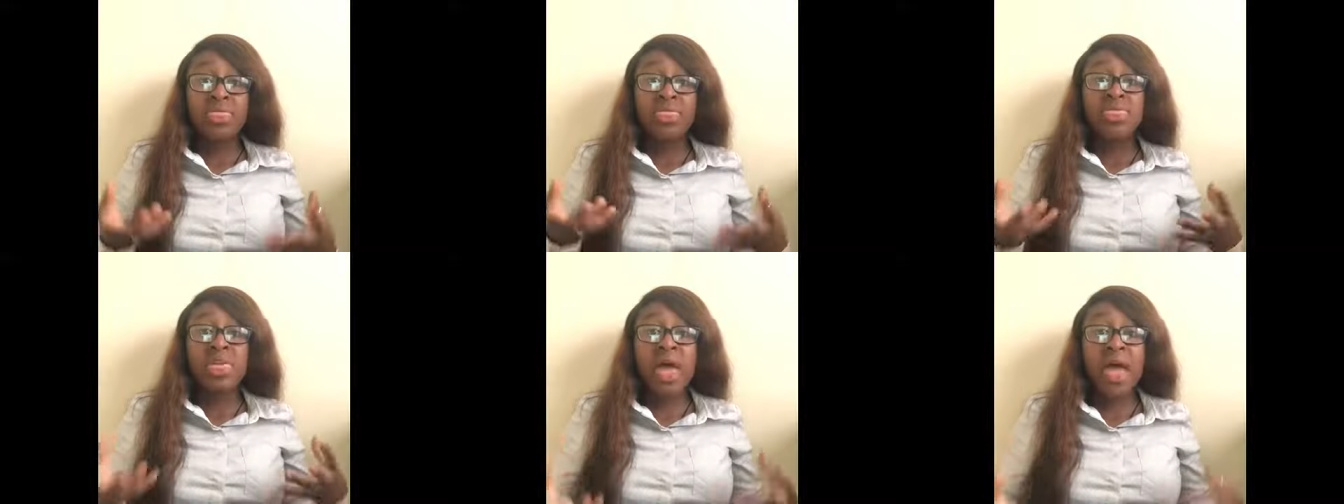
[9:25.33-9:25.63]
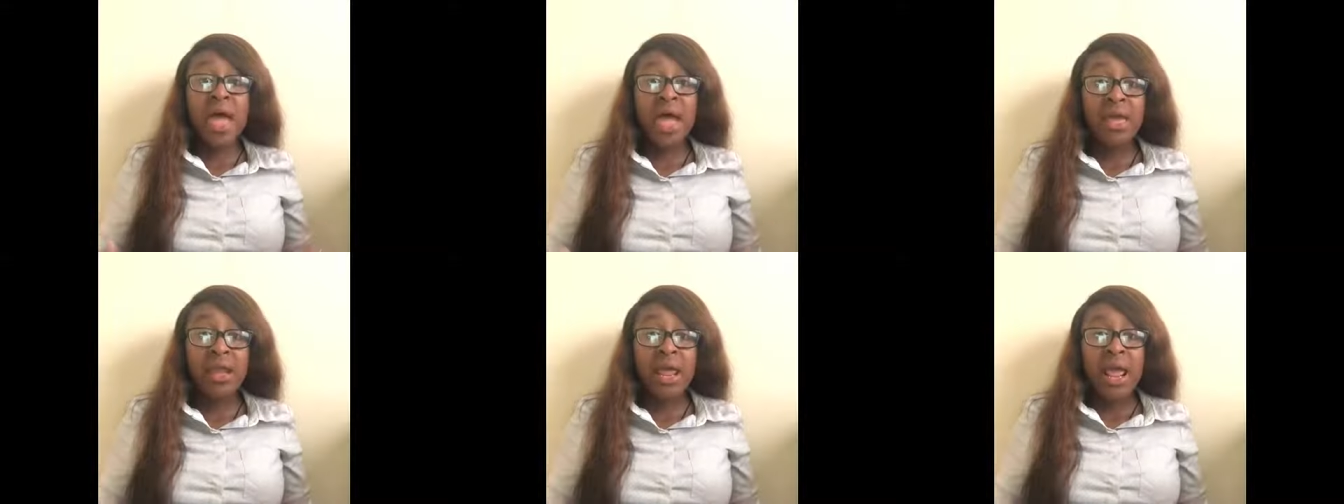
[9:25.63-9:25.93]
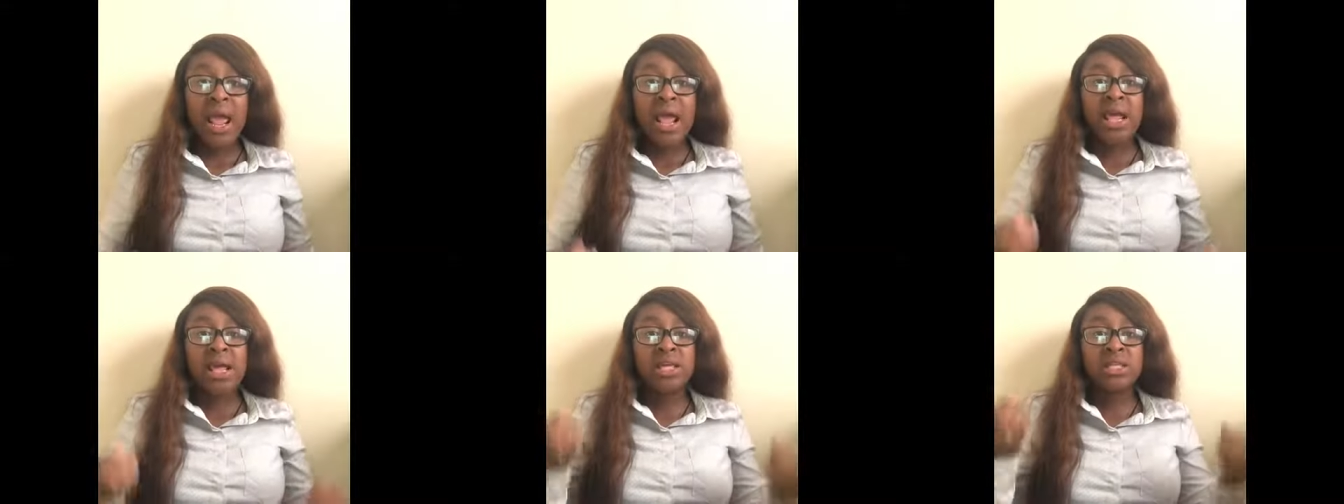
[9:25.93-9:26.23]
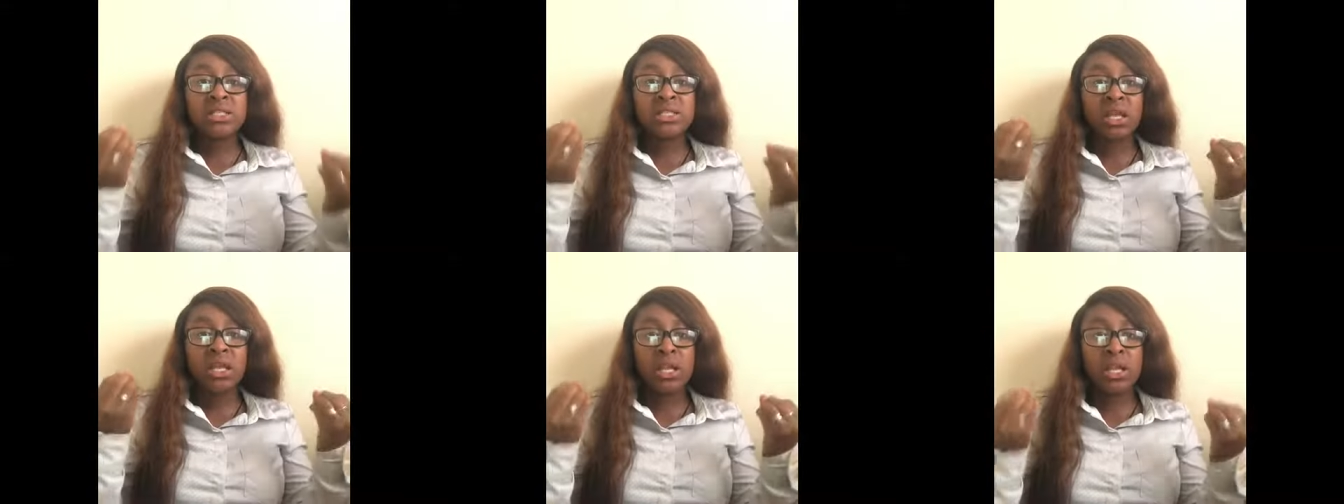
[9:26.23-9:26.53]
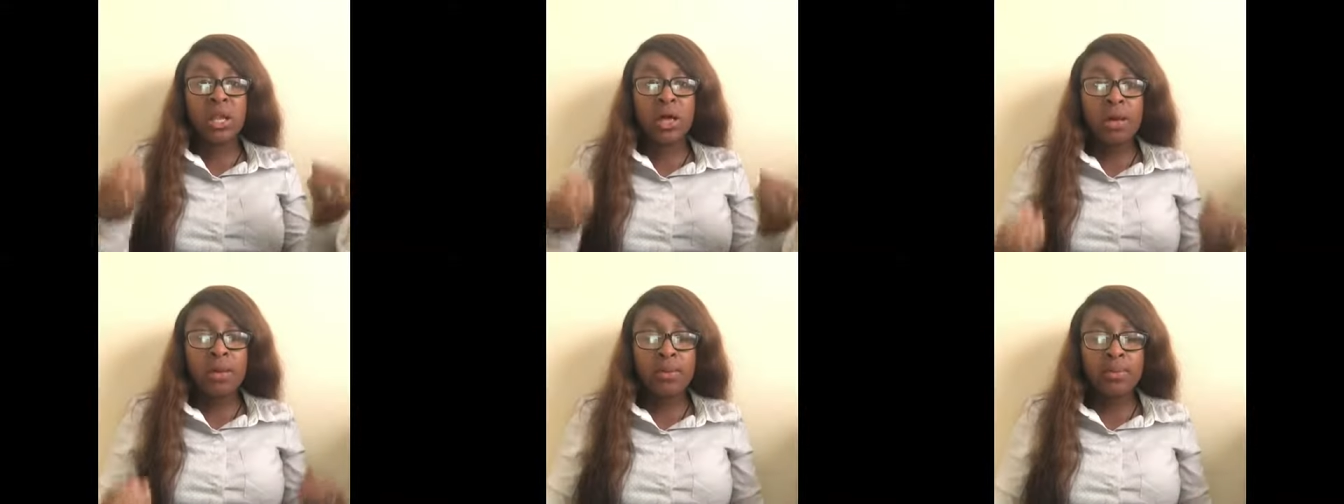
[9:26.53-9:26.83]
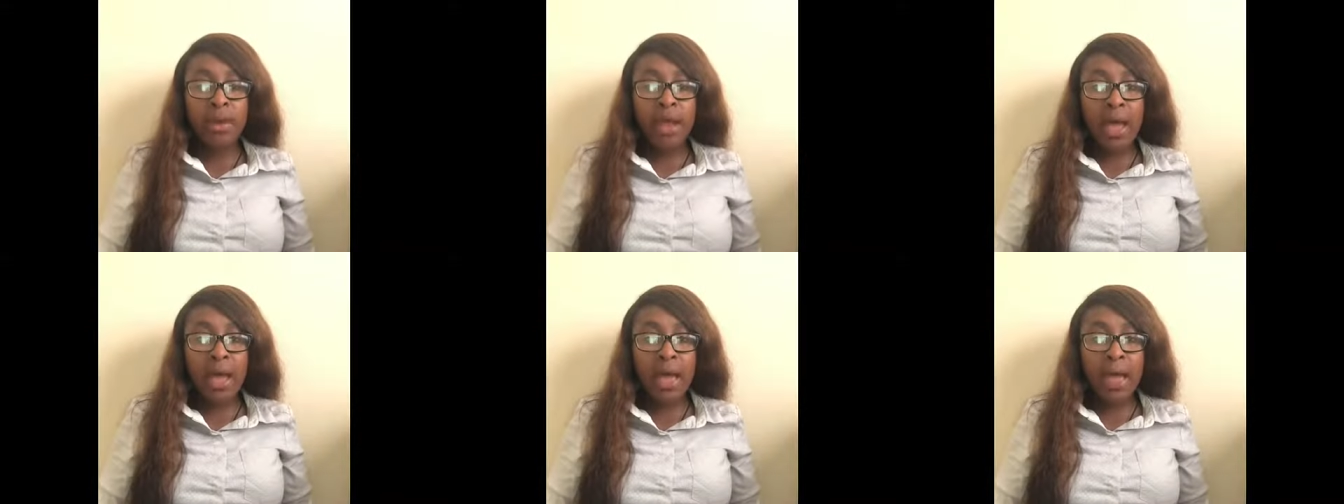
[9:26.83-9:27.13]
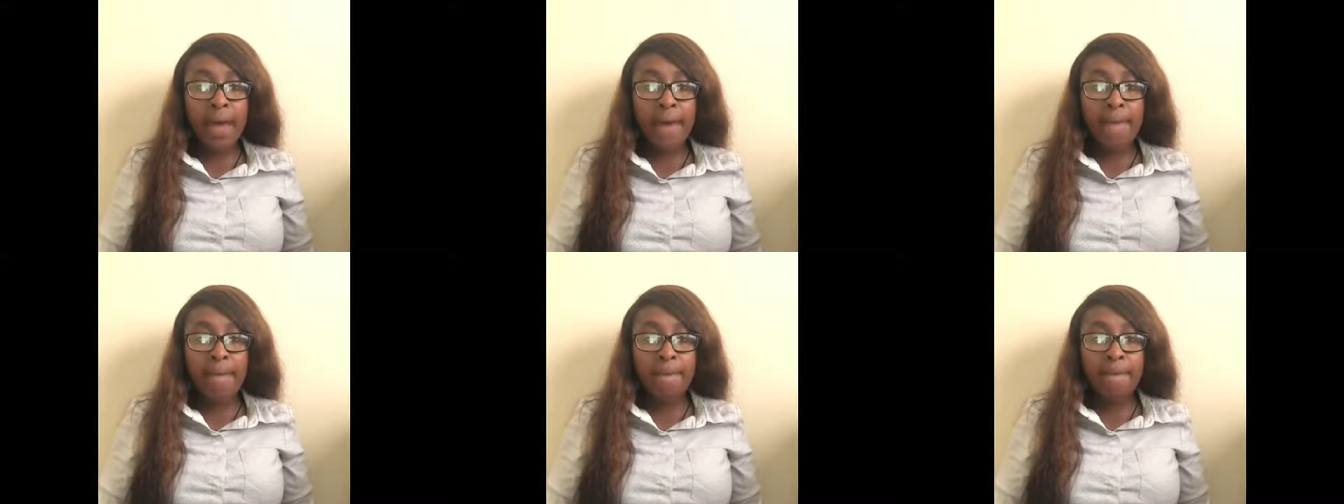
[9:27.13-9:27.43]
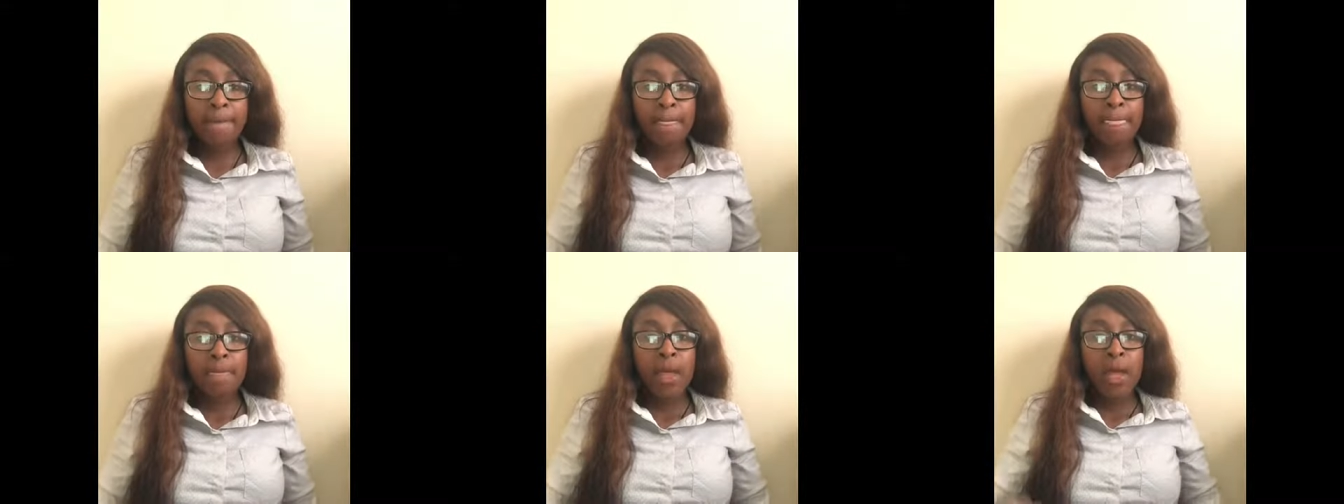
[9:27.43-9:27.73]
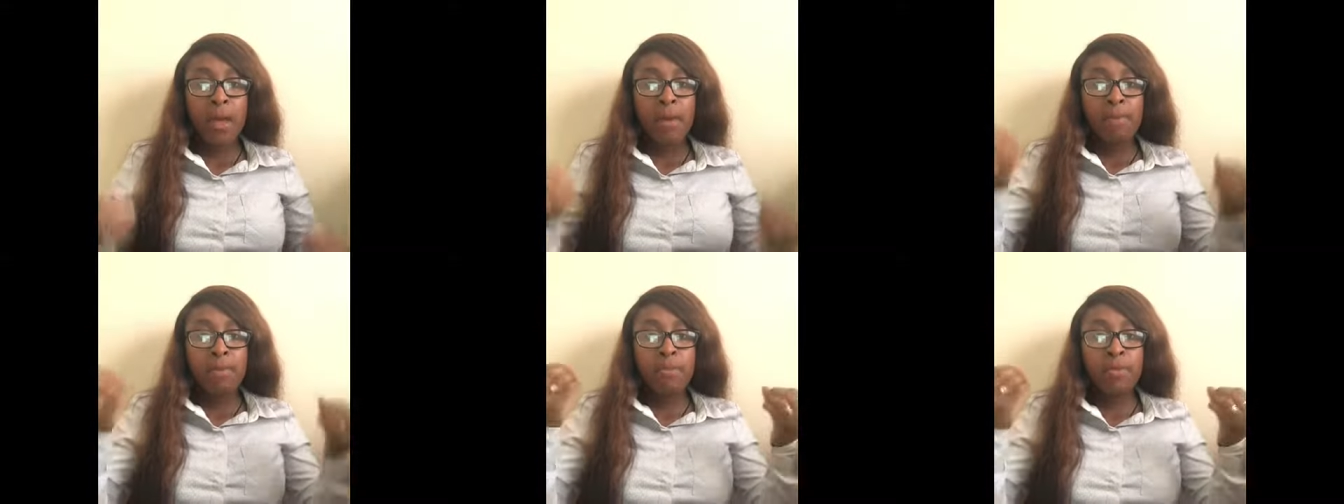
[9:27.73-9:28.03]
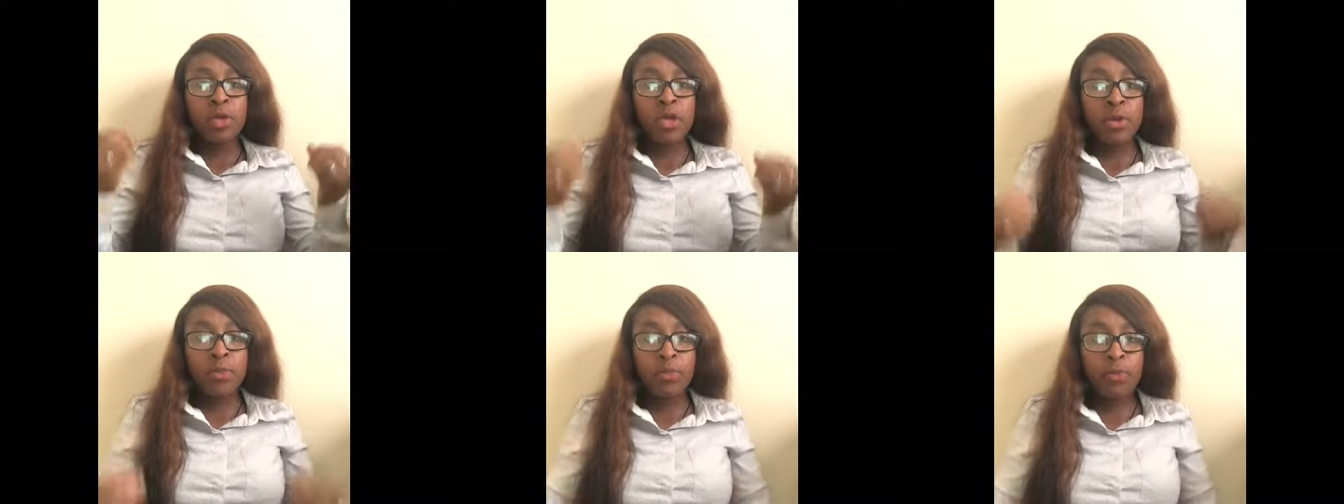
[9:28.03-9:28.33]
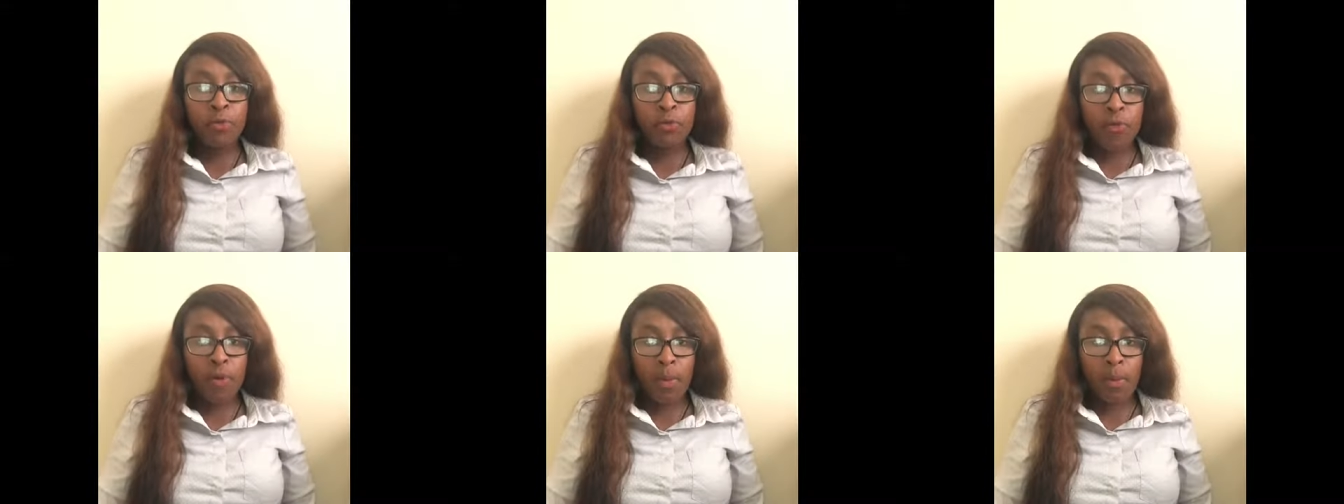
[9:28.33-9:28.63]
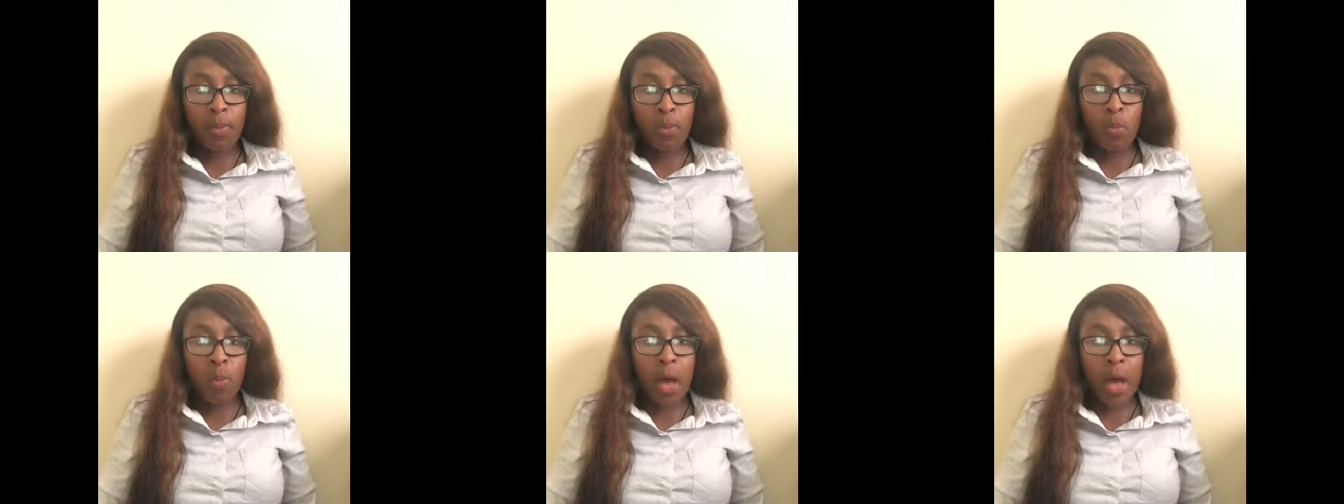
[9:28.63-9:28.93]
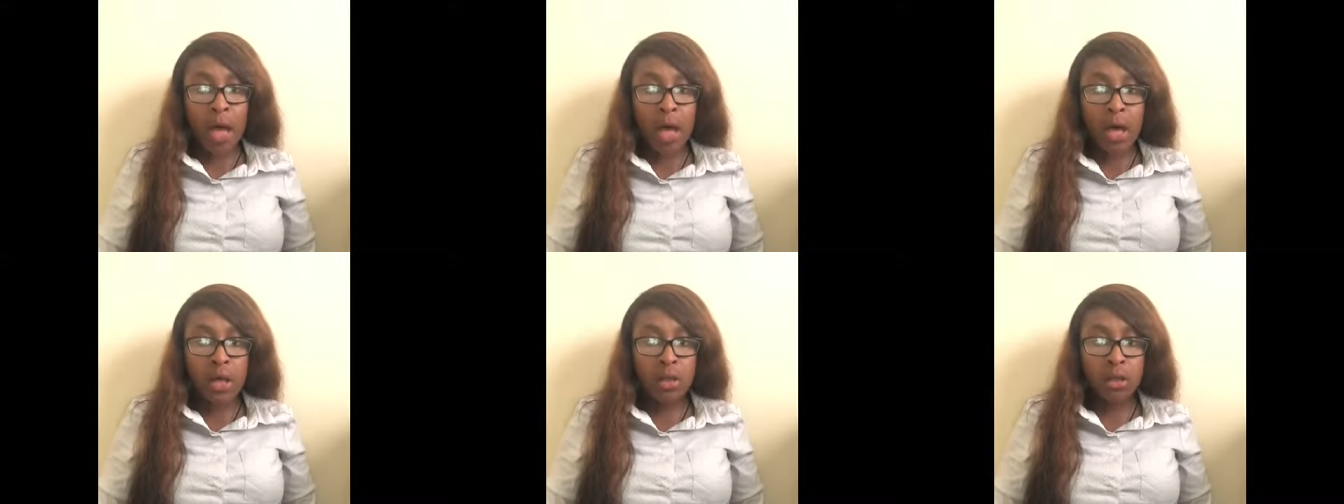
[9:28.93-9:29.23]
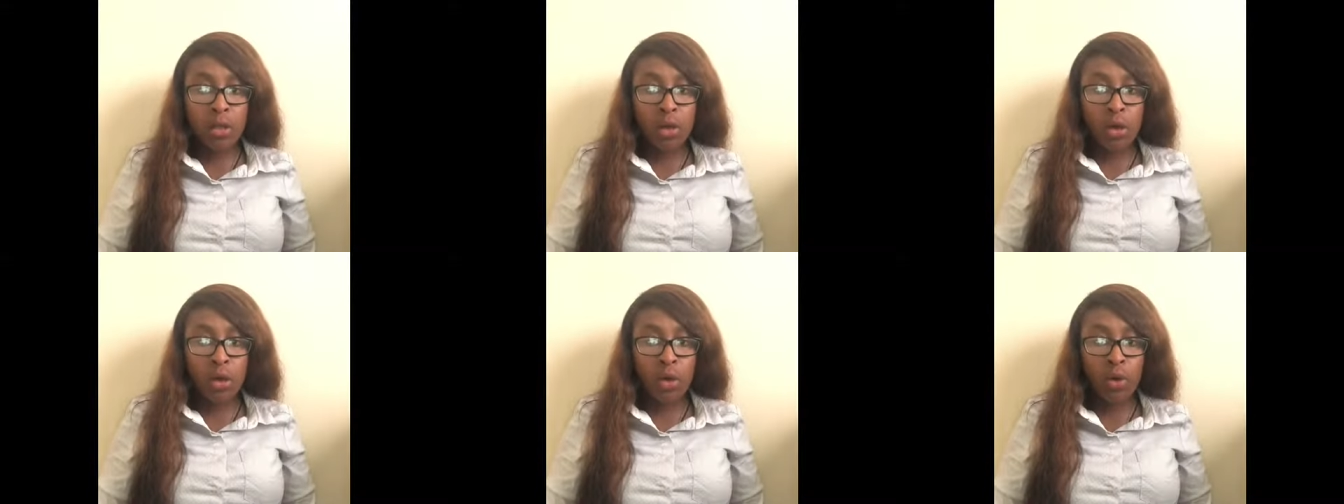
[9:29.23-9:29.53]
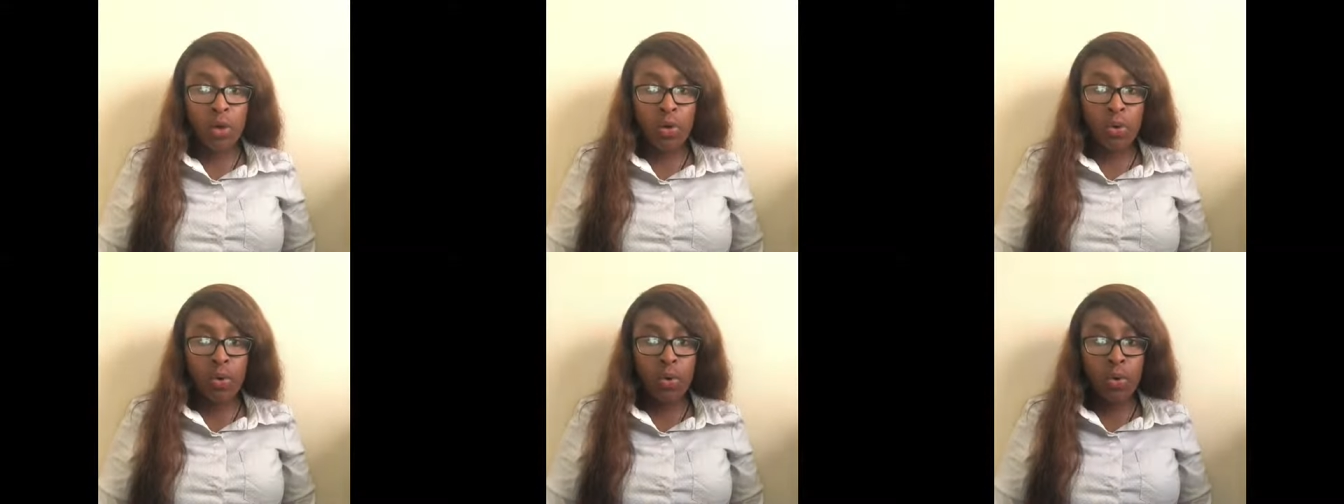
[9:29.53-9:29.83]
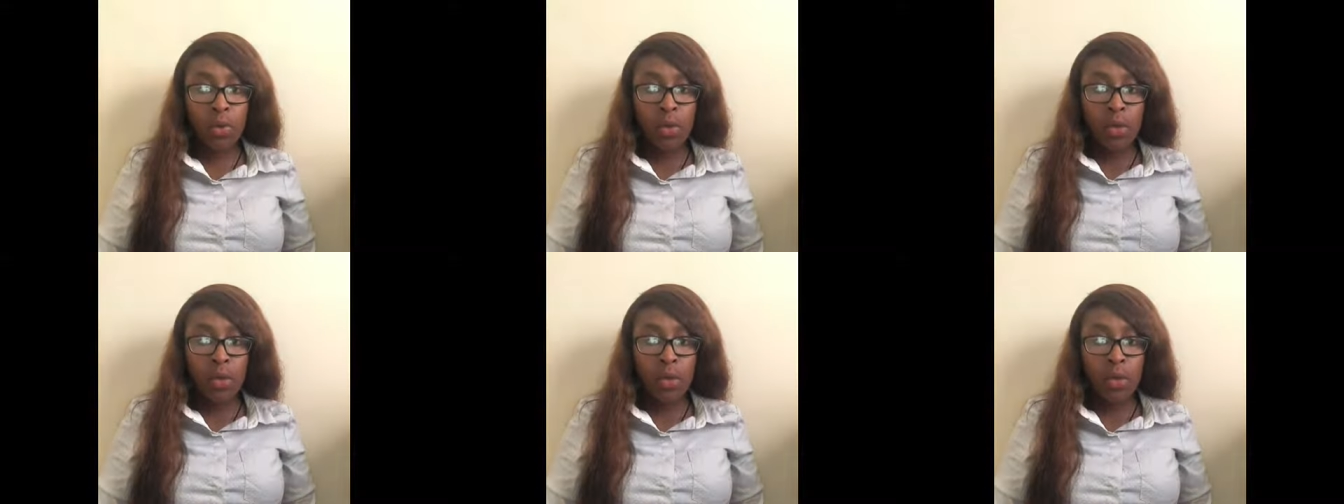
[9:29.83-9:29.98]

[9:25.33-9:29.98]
That is alumni, people from a while ago,